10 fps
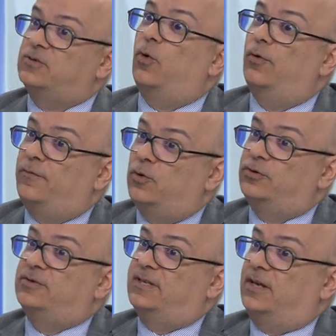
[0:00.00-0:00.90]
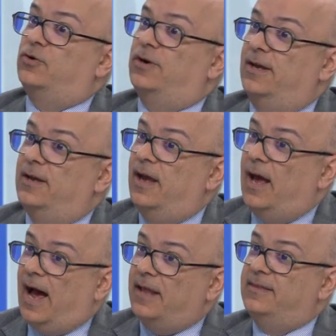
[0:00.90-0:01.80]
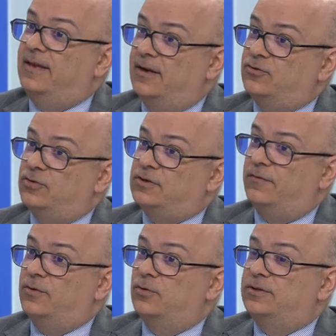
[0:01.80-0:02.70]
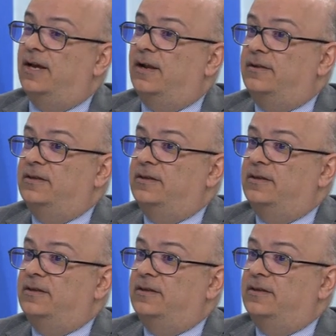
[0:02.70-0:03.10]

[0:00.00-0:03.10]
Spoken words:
or avert the security at the entrance of the hotel?